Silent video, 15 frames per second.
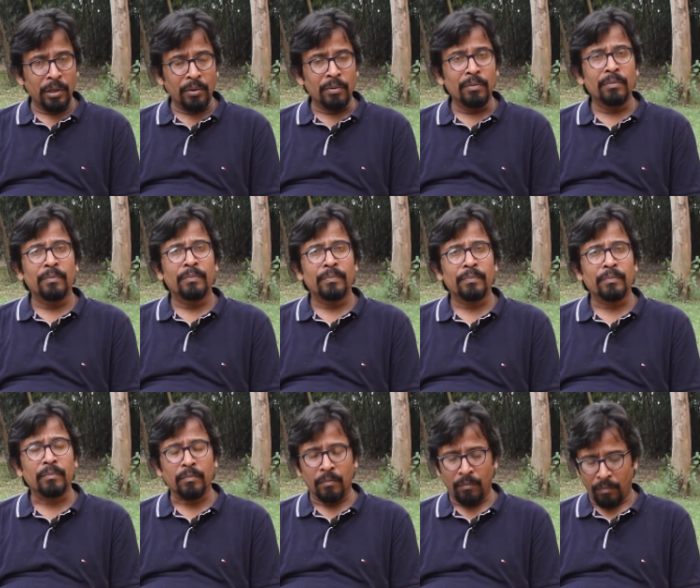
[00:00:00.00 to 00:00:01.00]
you.
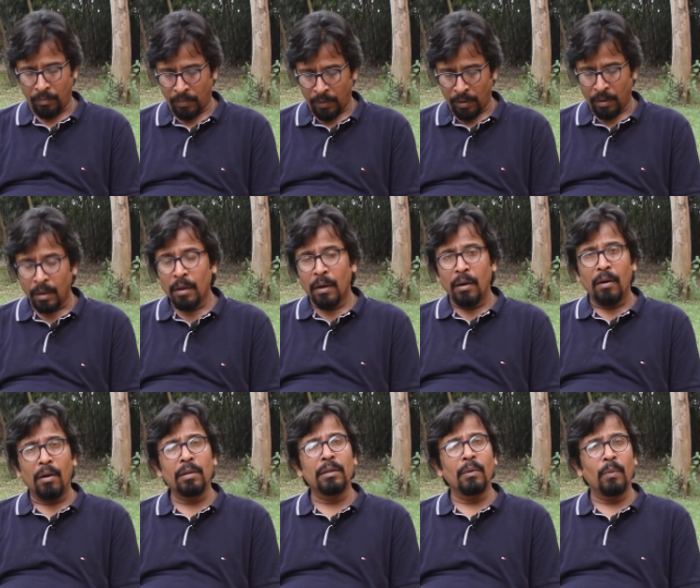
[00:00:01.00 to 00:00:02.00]

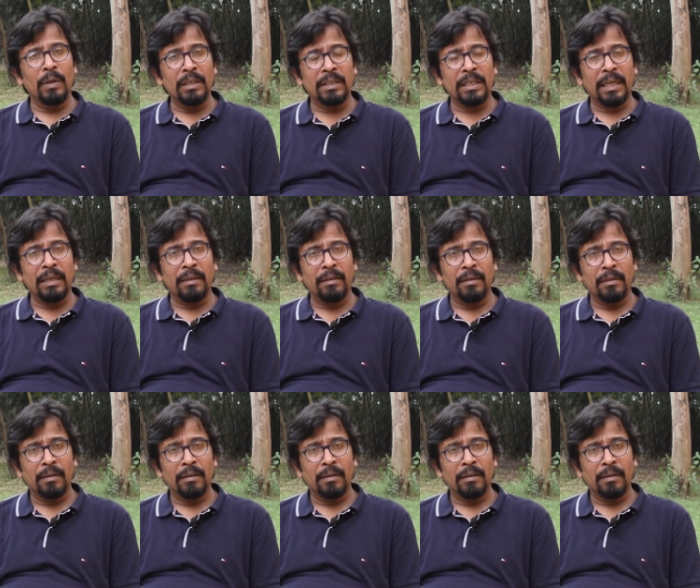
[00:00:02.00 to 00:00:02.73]
On the one side,